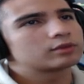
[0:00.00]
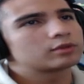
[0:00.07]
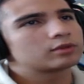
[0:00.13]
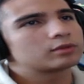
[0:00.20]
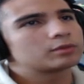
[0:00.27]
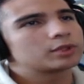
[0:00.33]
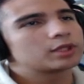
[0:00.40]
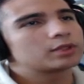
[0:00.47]

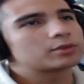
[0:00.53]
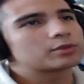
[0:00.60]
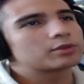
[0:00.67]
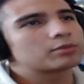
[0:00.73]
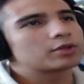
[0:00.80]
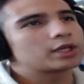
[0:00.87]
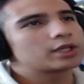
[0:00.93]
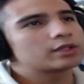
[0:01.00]
Oh, man, I'm
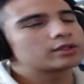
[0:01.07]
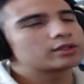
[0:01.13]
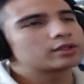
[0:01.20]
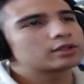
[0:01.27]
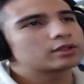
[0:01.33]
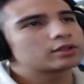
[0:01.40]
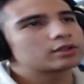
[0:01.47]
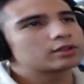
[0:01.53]
surprised
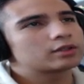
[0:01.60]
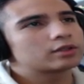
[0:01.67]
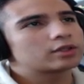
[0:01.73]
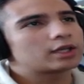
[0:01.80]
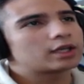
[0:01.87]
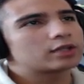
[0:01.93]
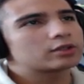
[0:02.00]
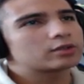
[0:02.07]

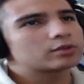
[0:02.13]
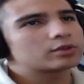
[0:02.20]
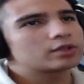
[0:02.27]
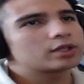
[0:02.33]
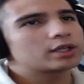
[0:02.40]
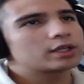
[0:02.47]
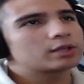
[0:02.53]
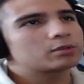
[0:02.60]
Alex was
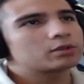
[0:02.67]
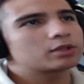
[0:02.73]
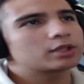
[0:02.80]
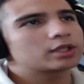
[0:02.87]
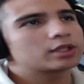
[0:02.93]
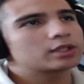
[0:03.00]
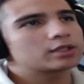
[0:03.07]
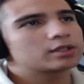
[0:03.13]
not able to
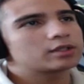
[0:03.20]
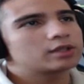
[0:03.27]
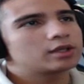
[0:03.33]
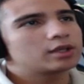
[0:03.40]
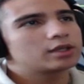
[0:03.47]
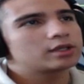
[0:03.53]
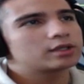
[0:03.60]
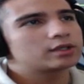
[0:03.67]
get his
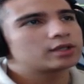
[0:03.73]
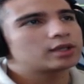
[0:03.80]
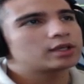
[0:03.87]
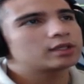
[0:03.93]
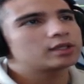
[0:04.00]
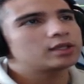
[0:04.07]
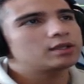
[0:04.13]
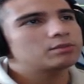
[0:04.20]

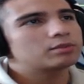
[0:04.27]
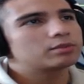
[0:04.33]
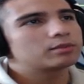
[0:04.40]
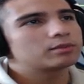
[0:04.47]
hand deep.